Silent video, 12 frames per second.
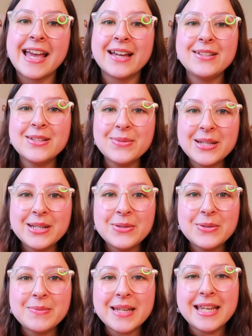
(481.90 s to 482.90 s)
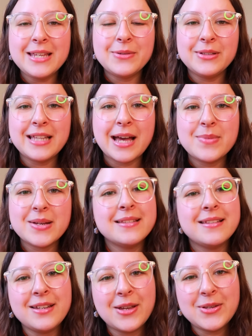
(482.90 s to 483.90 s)
yeah, I just wanted to update you on that,
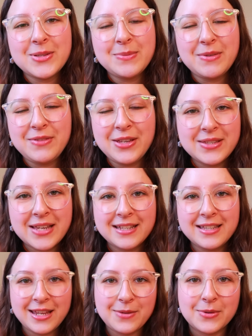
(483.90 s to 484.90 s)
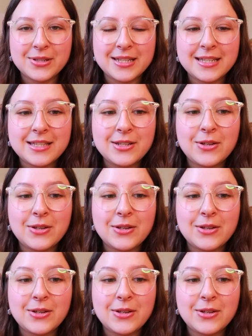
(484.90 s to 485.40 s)
because I know some of you said that you wanted